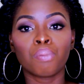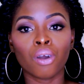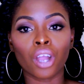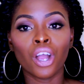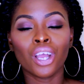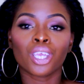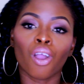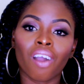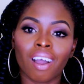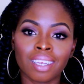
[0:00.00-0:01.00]
book
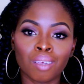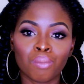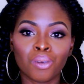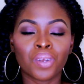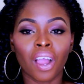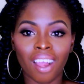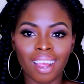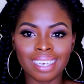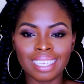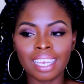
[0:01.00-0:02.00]
your honeymoon
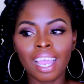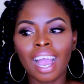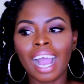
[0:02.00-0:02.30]
early.